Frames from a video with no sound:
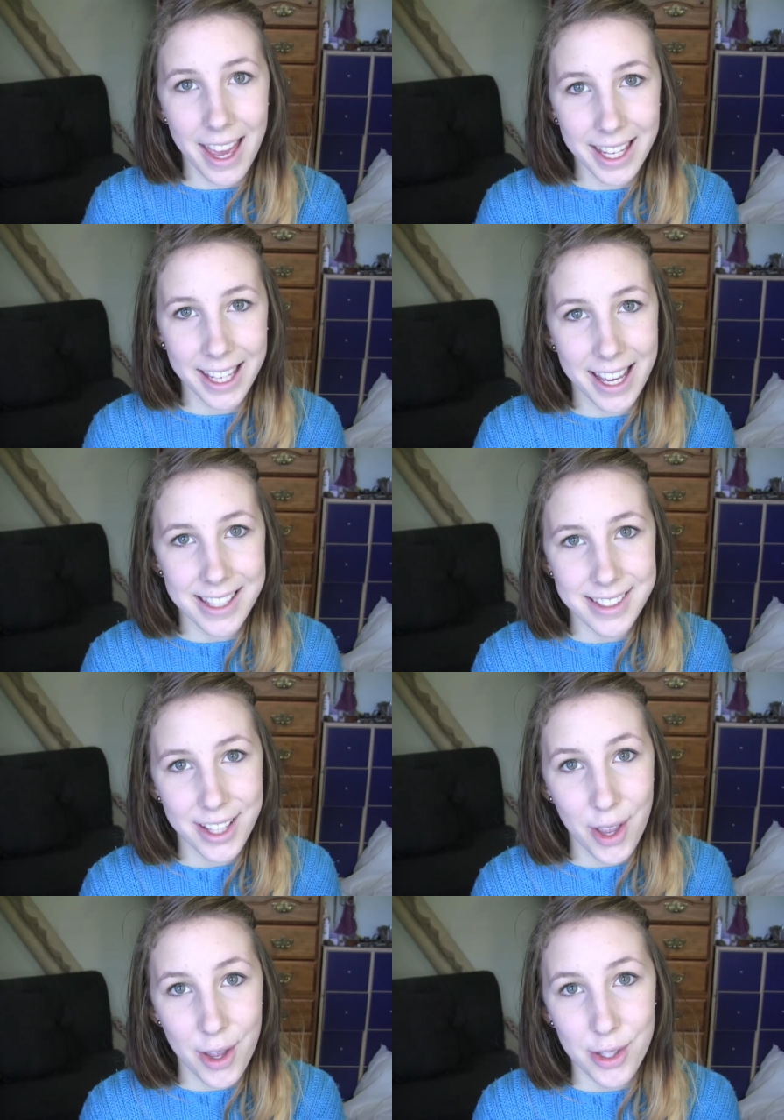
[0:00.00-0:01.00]
Hey guys,
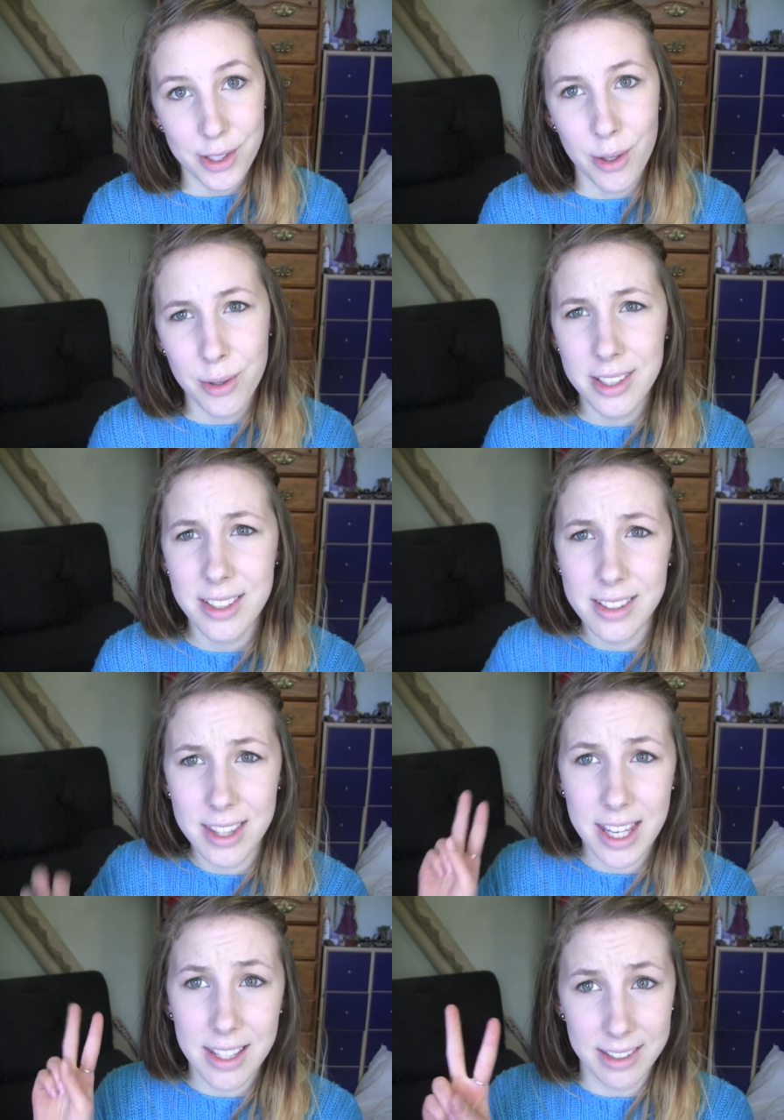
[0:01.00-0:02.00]
so this is
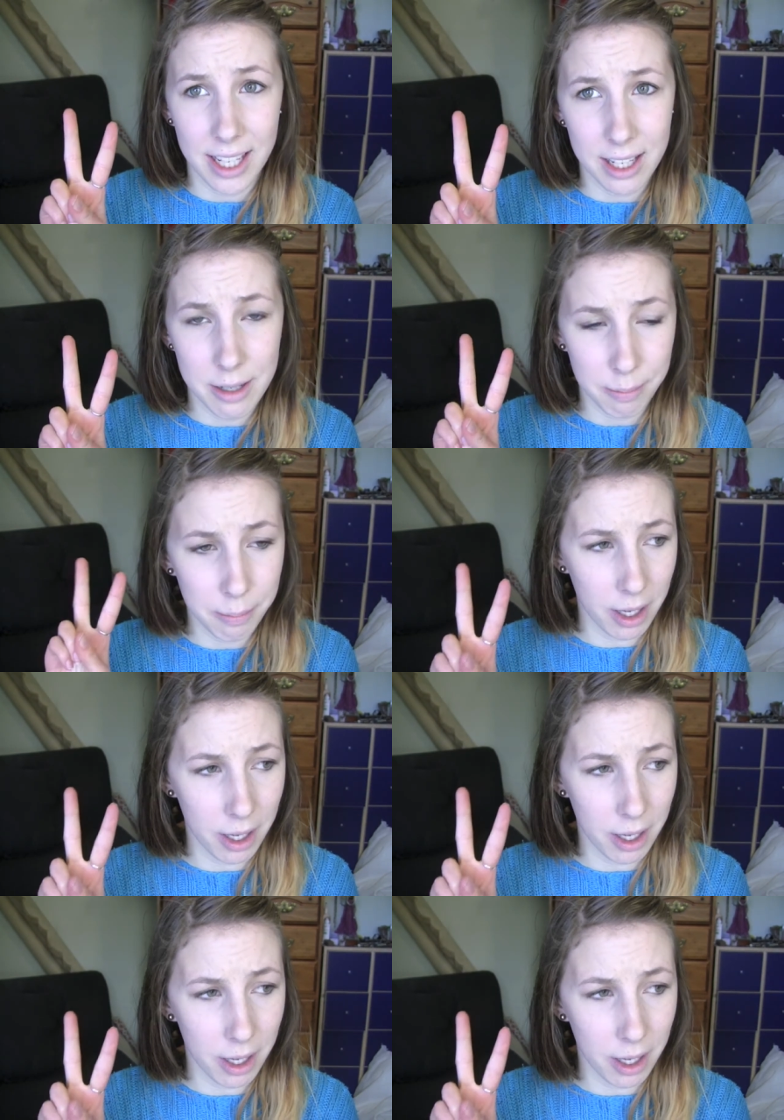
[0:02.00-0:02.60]
the second